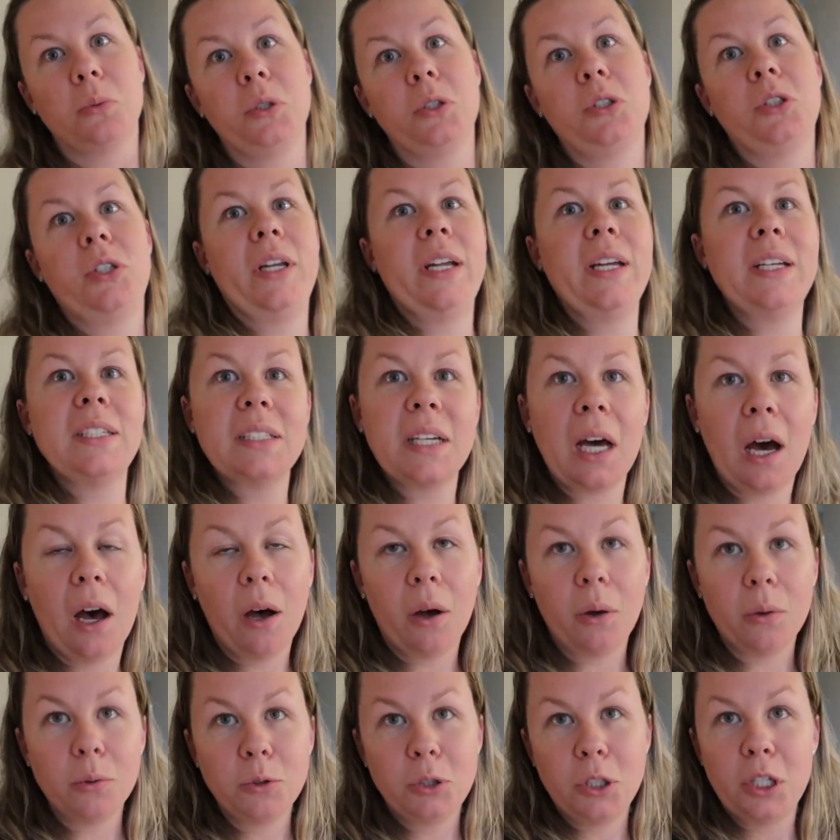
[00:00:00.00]
which it is
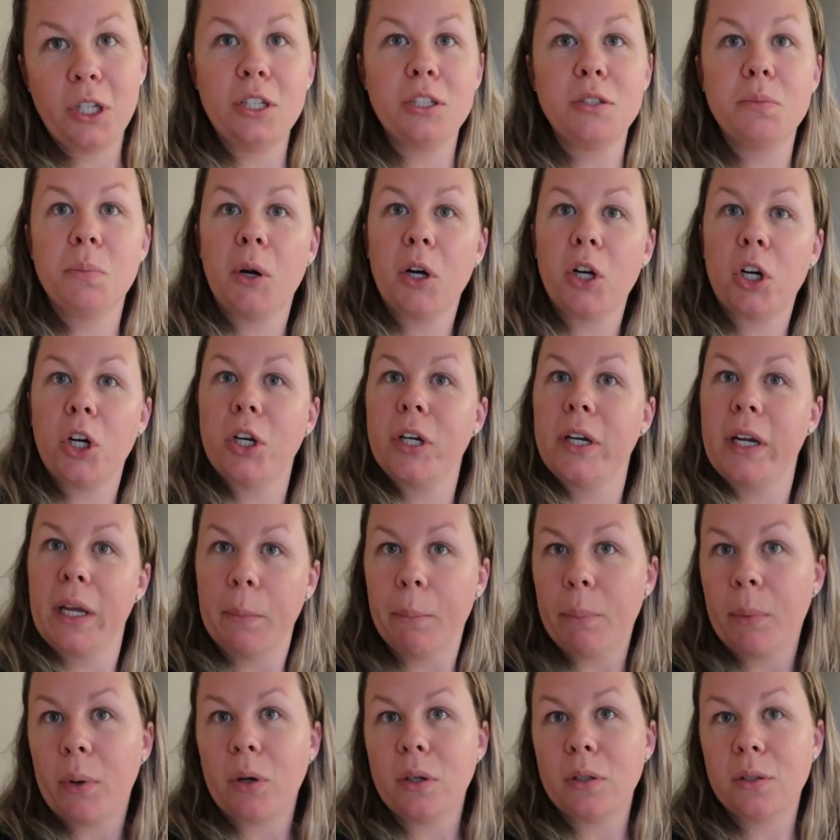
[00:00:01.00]
called cheeseburger
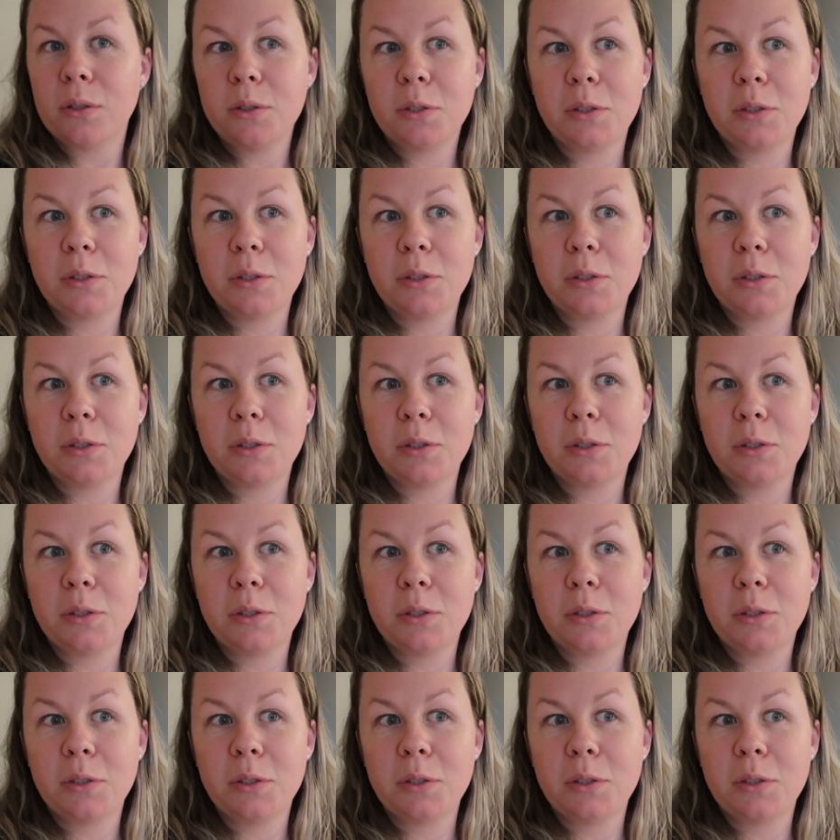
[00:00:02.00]
dippers.